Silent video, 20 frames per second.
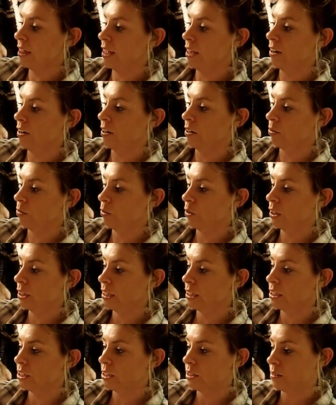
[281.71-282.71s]
there and it
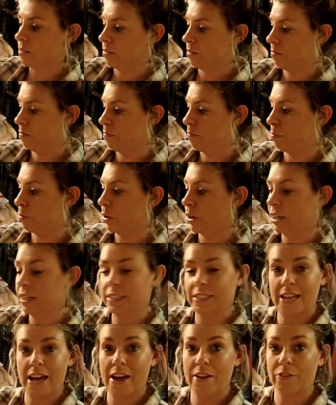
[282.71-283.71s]
really just
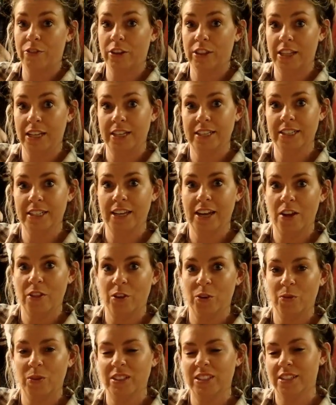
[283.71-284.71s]
brings everything
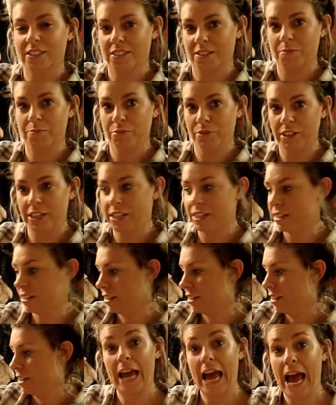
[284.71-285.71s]
together once it's complete.
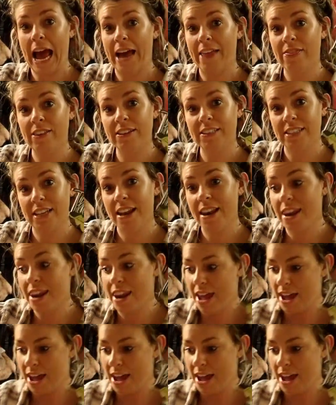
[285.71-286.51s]
I'm gonna add this in